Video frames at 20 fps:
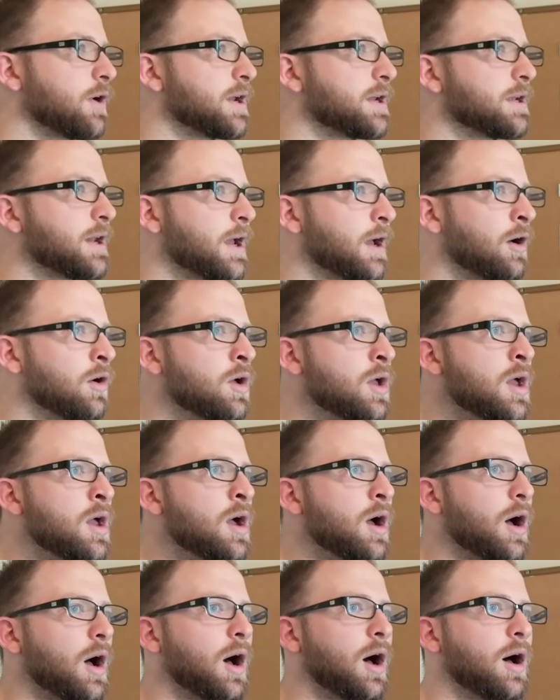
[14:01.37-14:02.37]
right now,
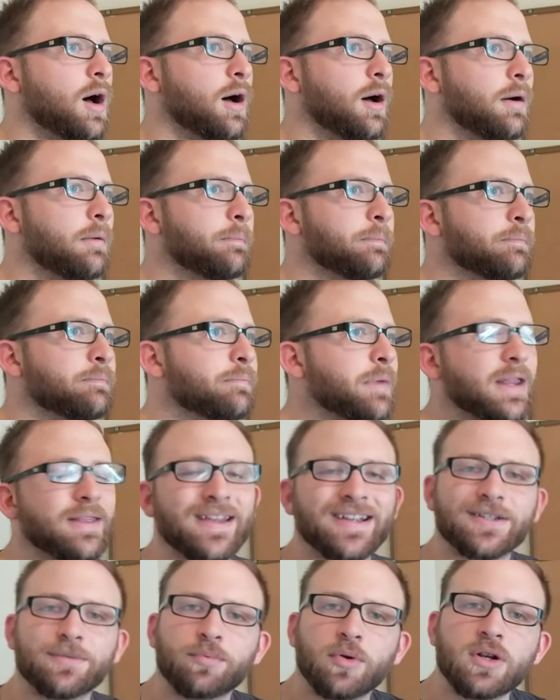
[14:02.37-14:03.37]
and
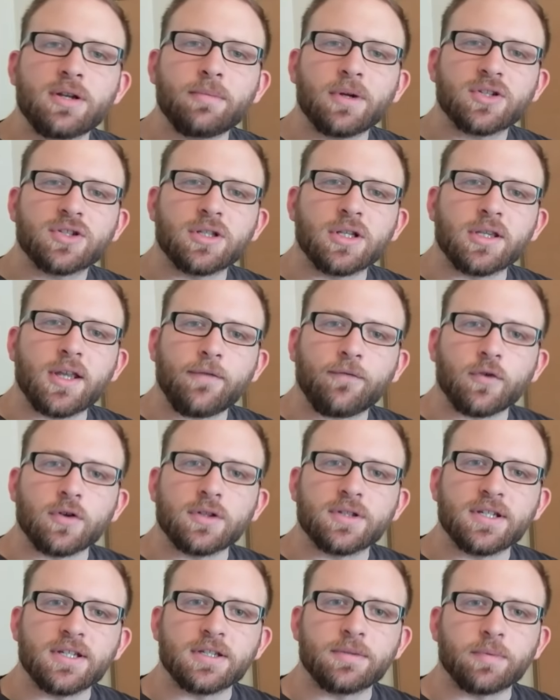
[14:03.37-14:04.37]
that's pretty much the
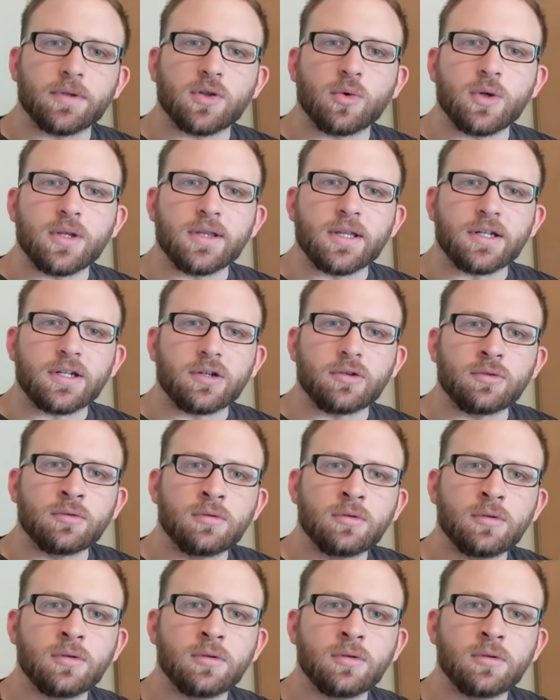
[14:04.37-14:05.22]
differences between the two.